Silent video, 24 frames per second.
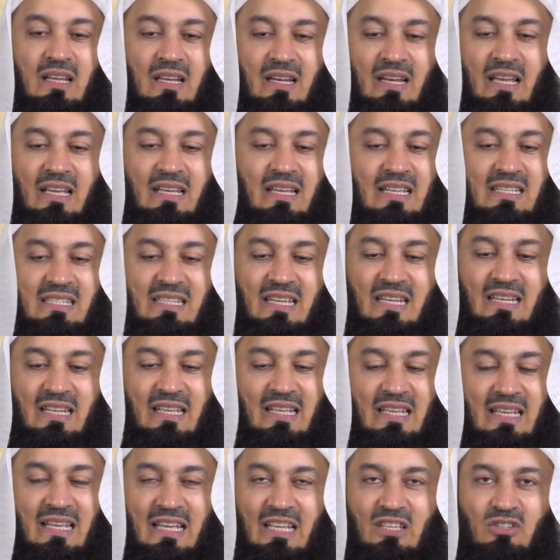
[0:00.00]
Like I
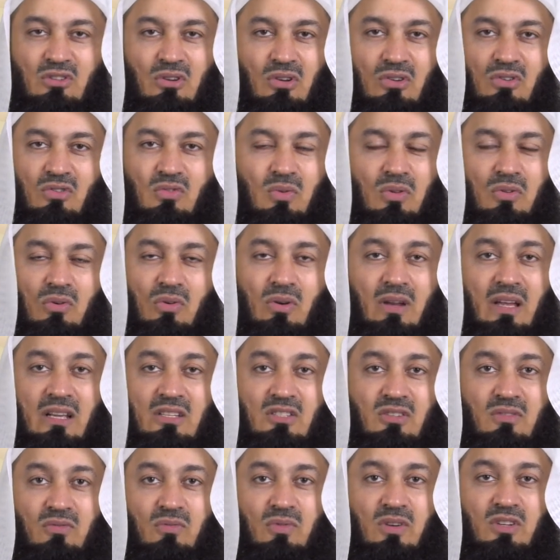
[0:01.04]
said, it's got to do with all
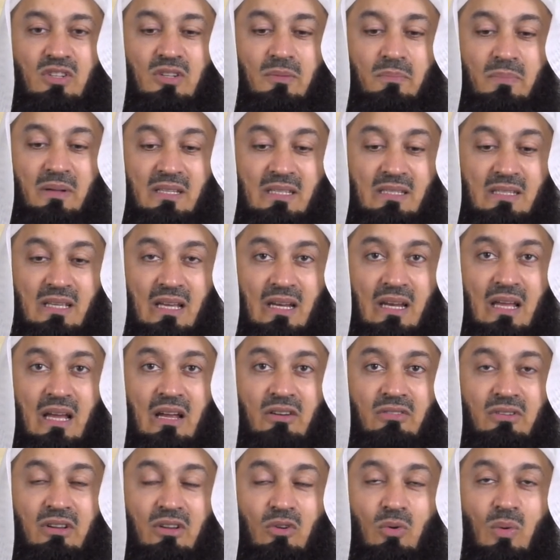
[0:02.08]
acts of worship, but
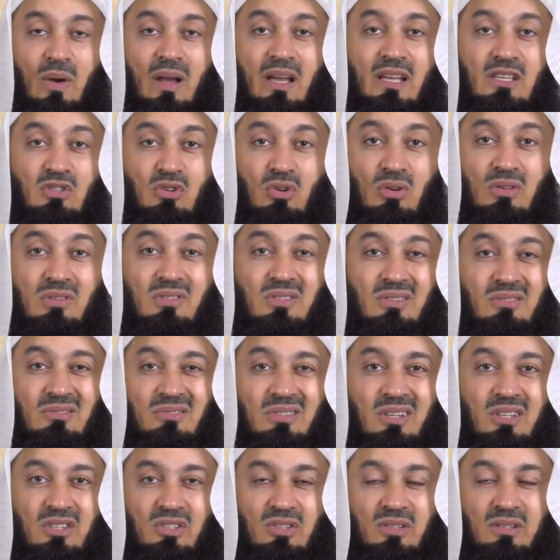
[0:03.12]
Salah requires
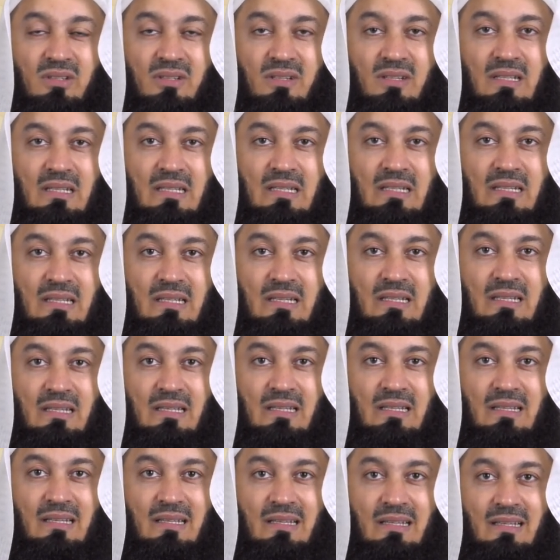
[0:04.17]
concentration.
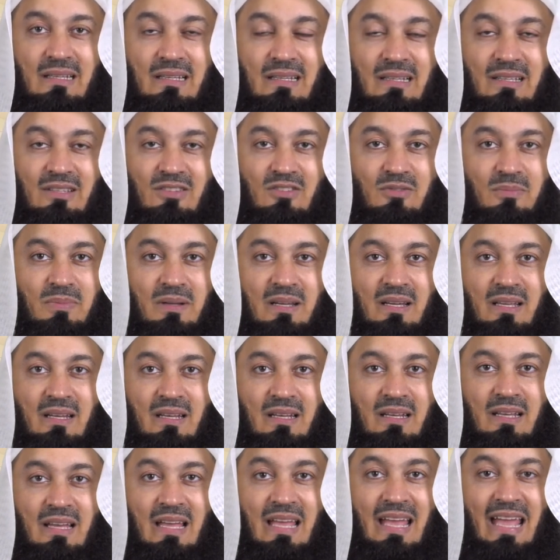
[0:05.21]

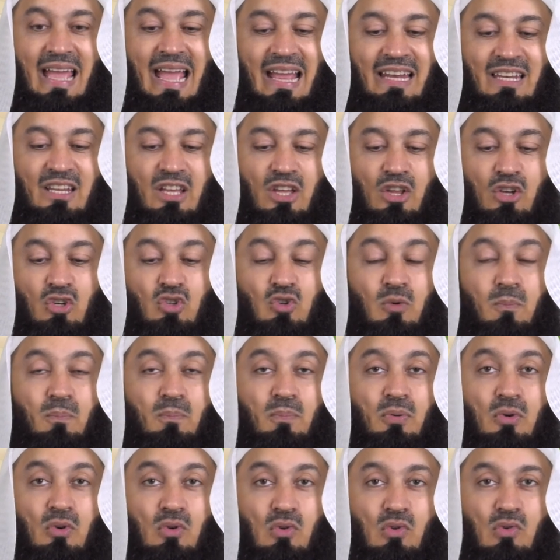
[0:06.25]
Subhanallah. And to
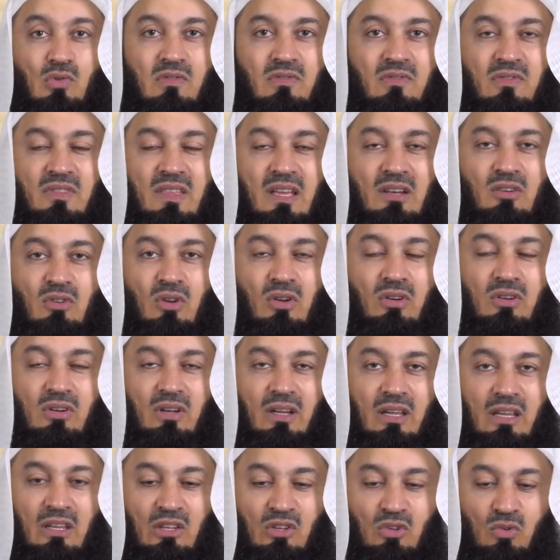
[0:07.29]
prove that
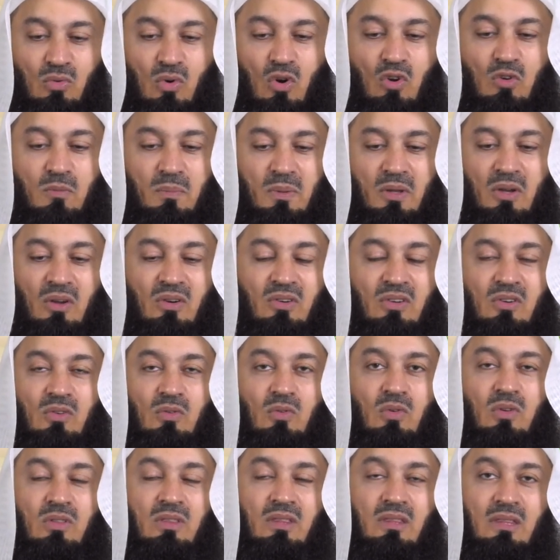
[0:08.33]
not you won't be
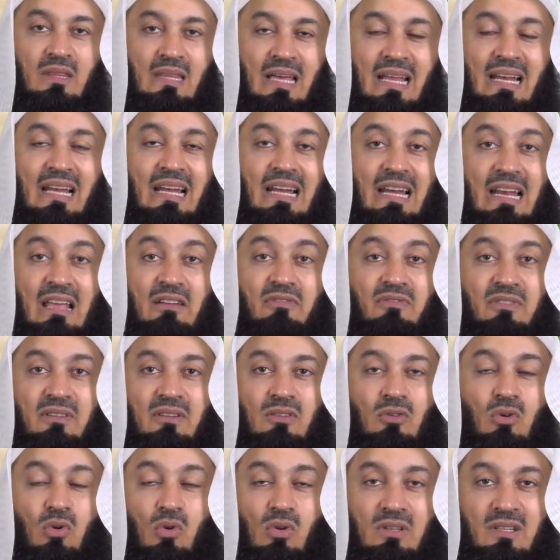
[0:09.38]
on that
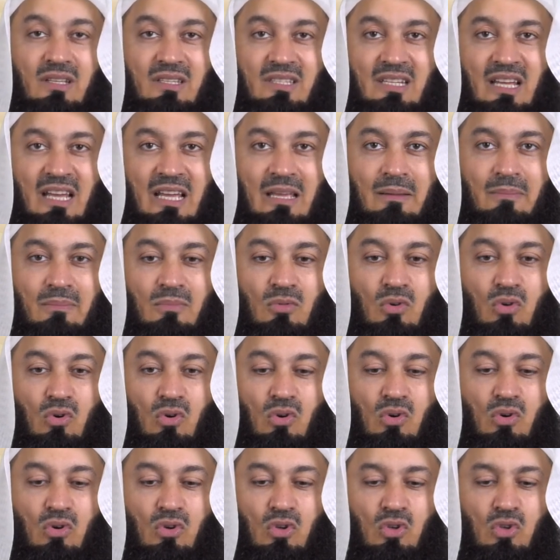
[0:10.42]
level all the time,
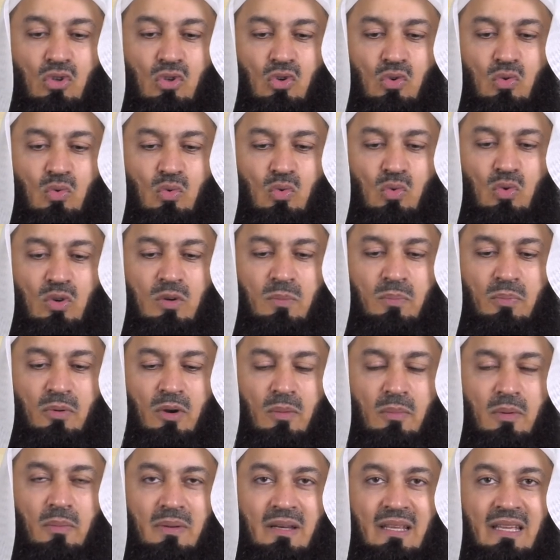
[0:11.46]
or you would
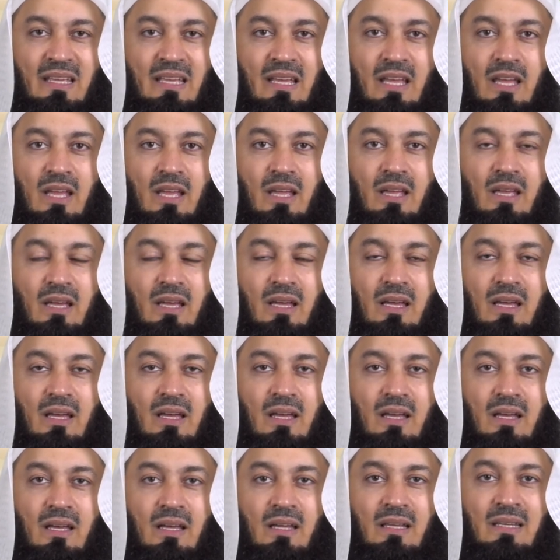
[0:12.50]
probably
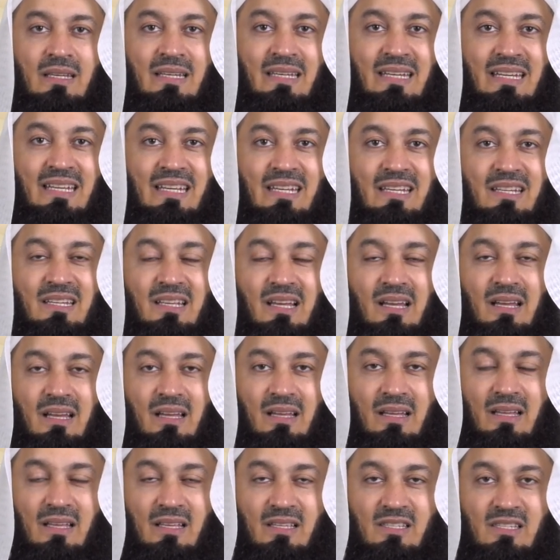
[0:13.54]
uh, need
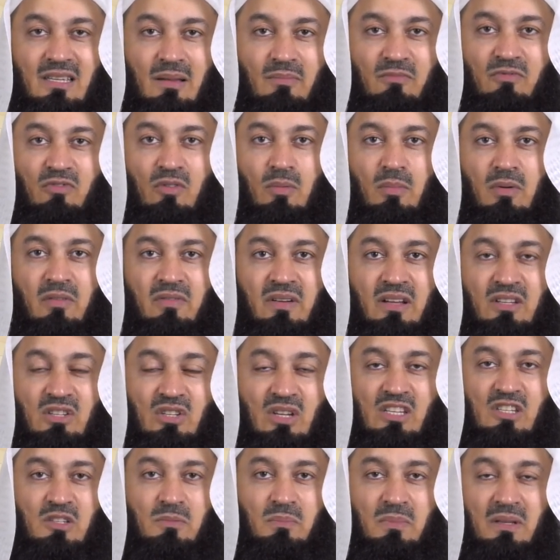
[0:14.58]
some form of
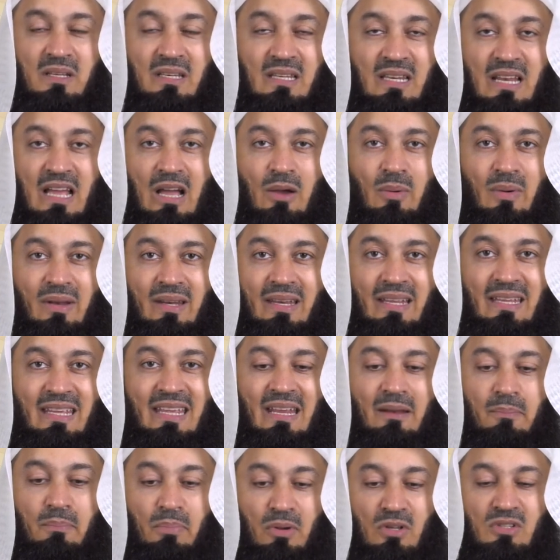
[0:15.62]
adjustment now and
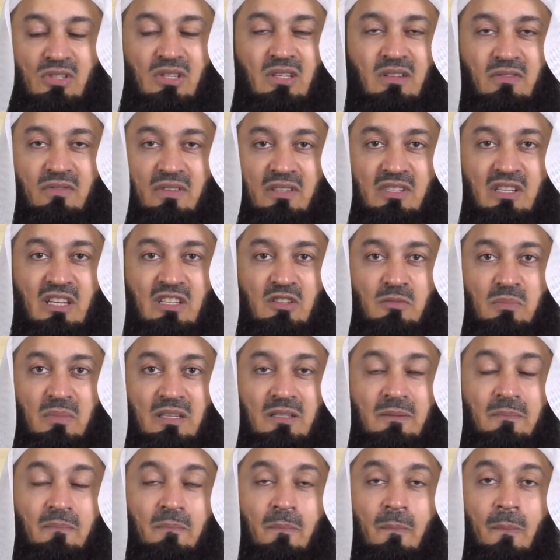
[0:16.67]
again, positive
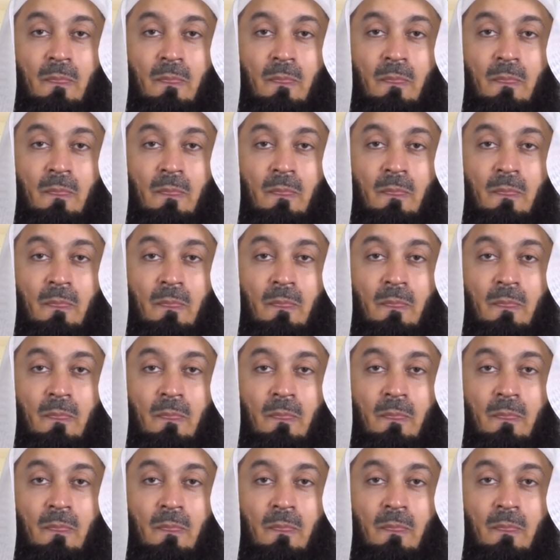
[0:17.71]
adjustment.